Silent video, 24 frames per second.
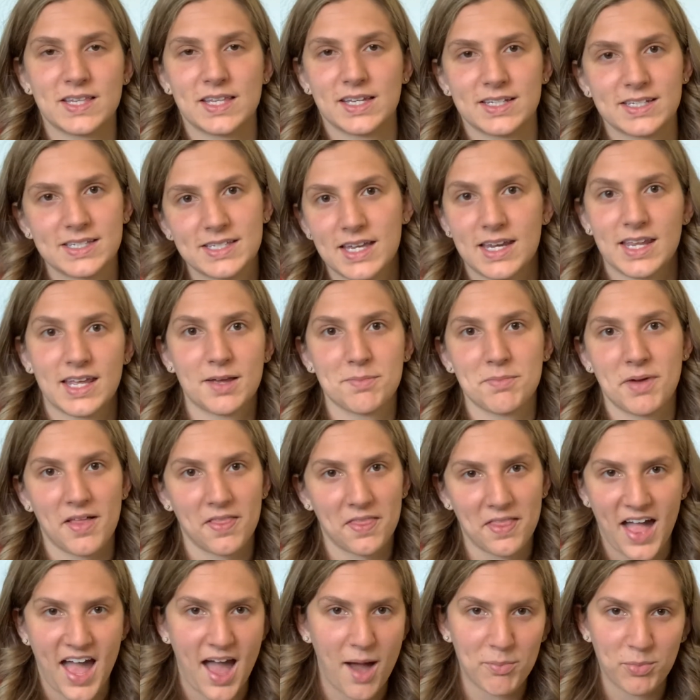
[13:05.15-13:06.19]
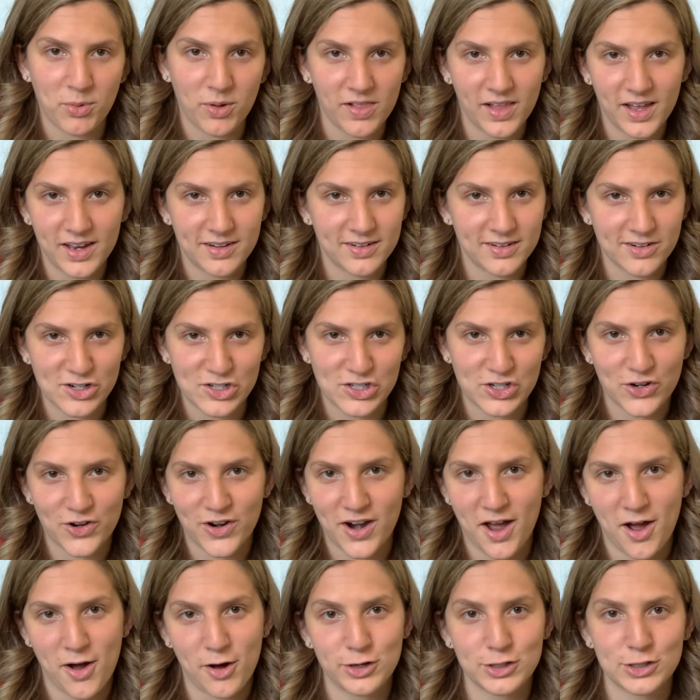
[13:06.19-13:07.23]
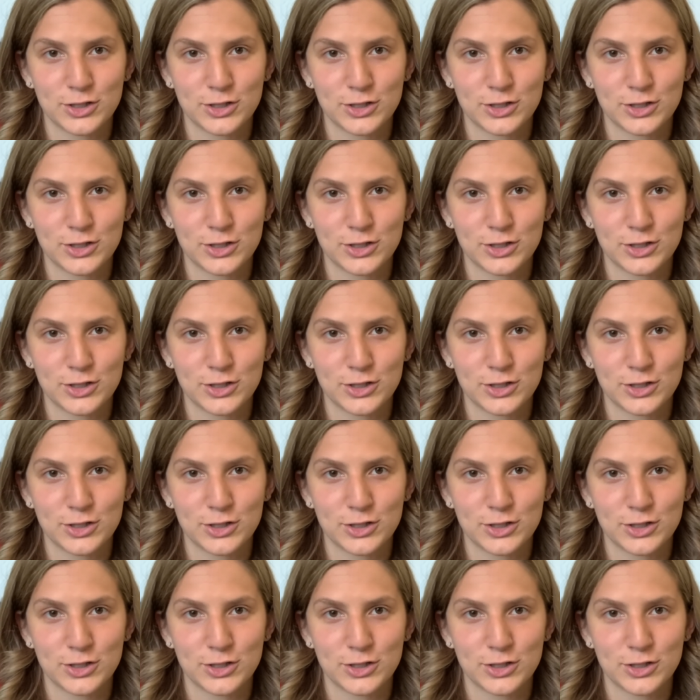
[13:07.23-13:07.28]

like sitting in my lap while I nurse her now.